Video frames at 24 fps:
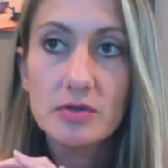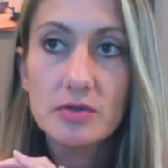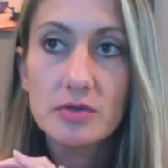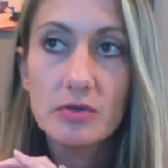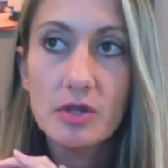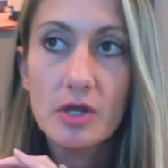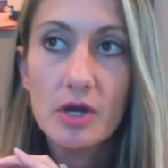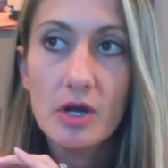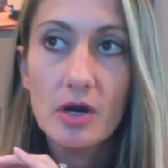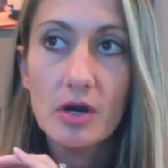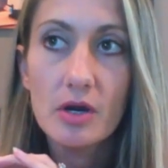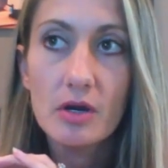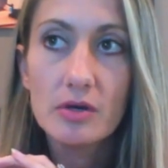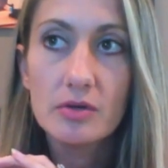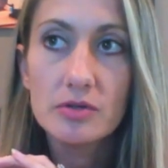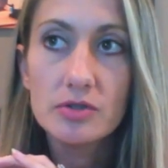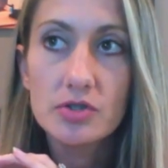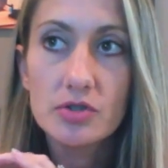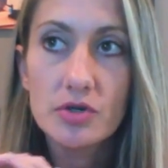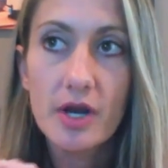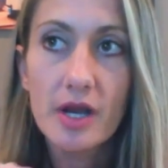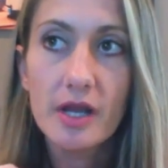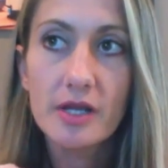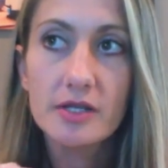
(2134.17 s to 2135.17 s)
their
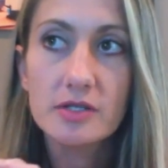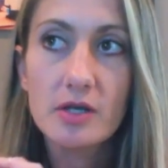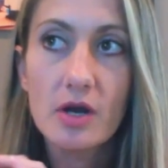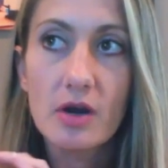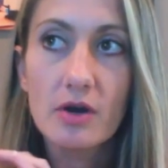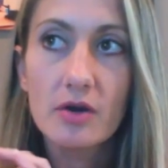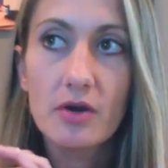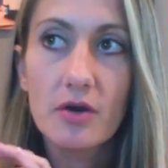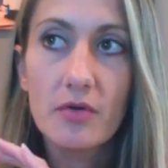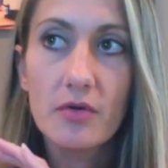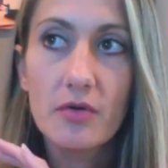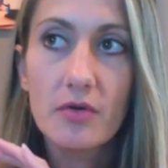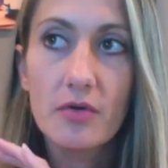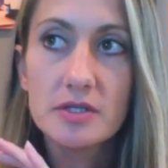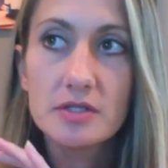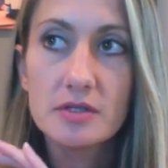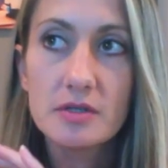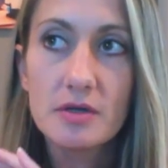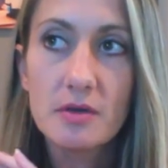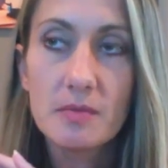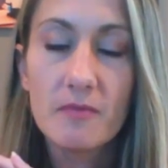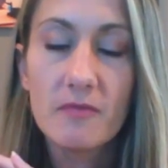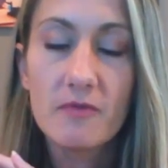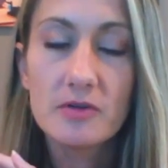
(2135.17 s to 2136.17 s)
strengths are going
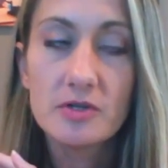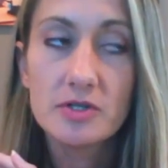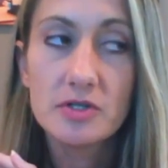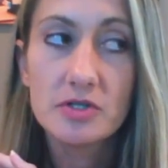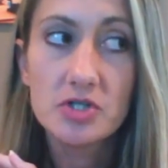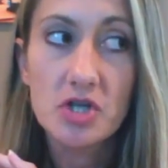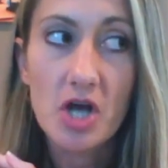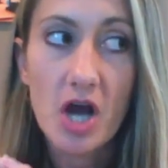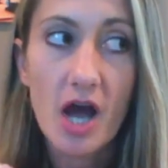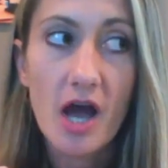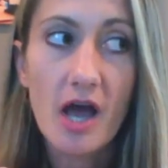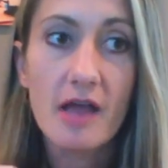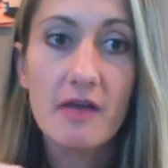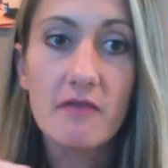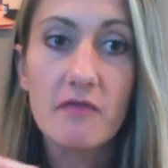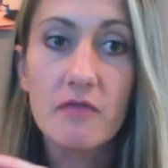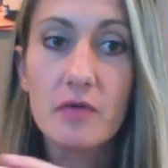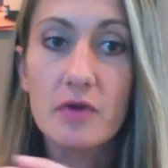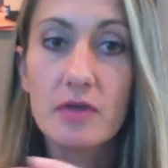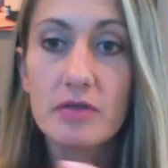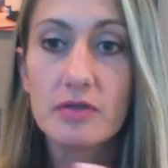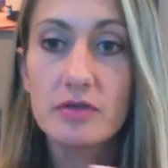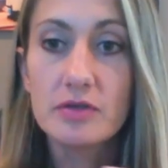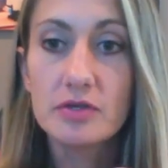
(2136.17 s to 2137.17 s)
to jive
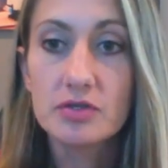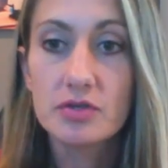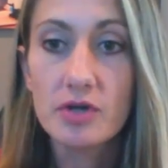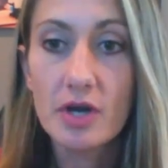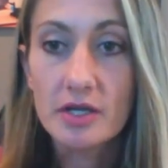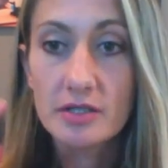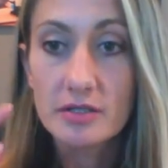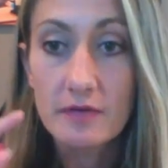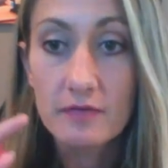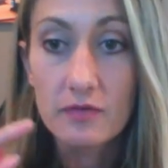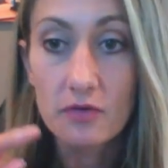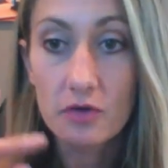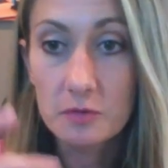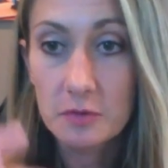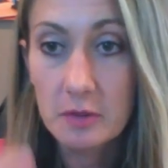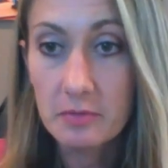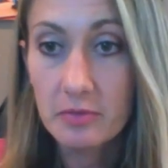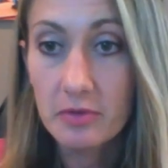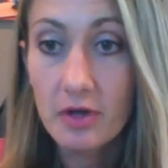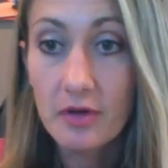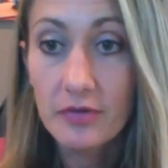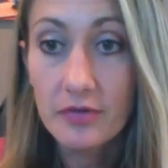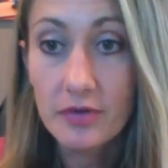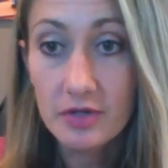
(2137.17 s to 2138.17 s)
with the strengths of those
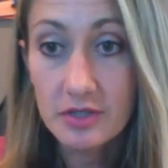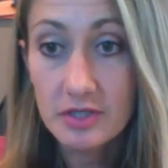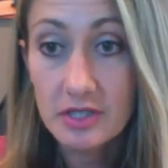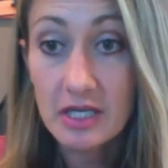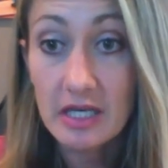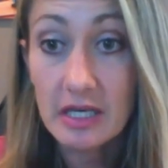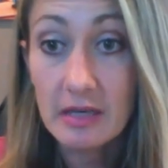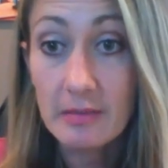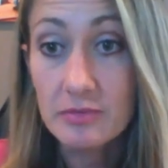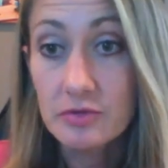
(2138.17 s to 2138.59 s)
people on their team.